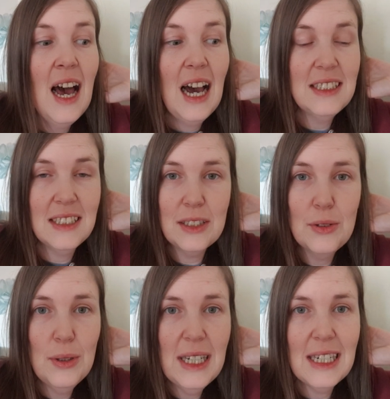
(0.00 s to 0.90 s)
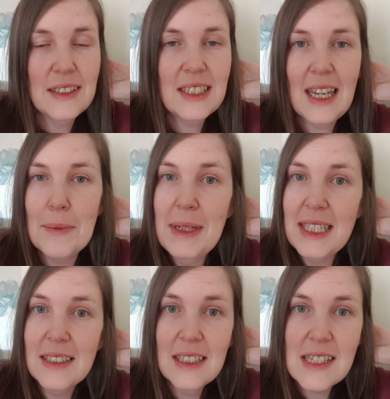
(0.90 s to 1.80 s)
I did go to Aldi, I
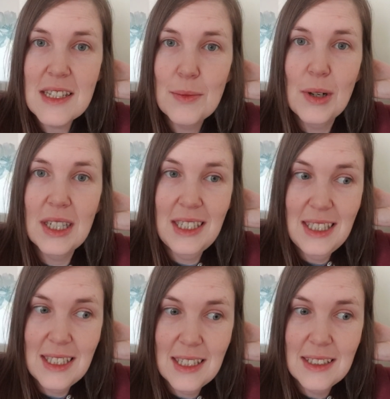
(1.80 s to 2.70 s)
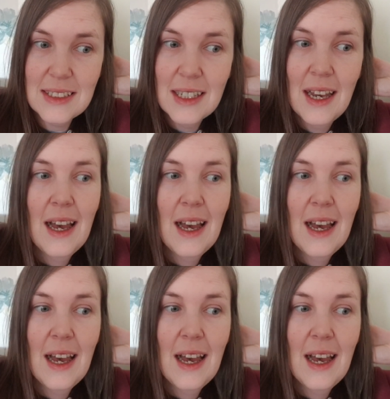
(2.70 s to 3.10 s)
made a list of what I needed